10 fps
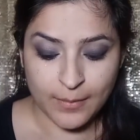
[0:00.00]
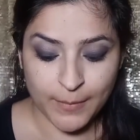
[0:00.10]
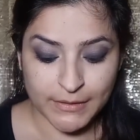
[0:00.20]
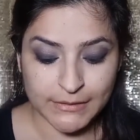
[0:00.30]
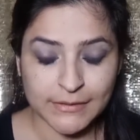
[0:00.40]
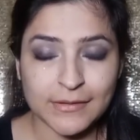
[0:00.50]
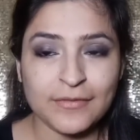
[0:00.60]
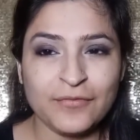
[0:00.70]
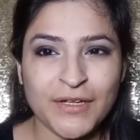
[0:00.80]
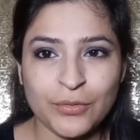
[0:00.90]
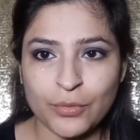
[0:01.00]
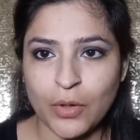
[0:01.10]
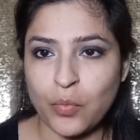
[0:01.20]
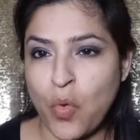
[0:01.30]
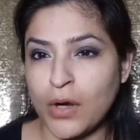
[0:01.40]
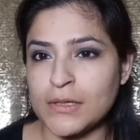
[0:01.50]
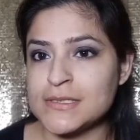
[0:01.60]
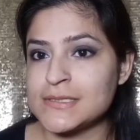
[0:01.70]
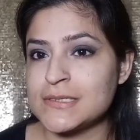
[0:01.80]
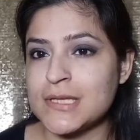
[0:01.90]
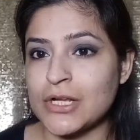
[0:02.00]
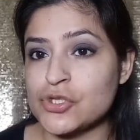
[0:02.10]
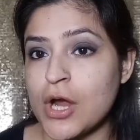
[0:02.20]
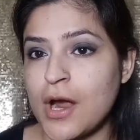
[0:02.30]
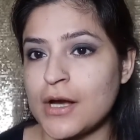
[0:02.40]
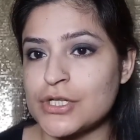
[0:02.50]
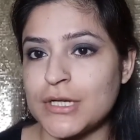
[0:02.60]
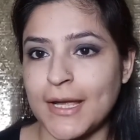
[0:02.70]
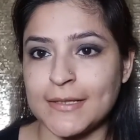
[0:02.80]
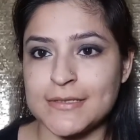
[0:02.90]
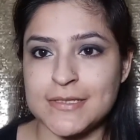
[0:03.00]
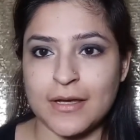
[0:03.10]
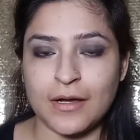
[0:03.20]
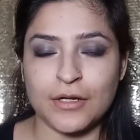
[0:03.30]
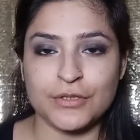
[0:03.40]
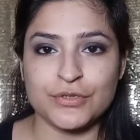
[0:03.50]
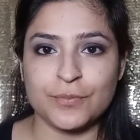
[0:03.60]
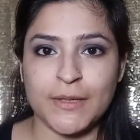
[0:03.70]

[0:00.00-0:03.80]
But we do not want such harsh lines to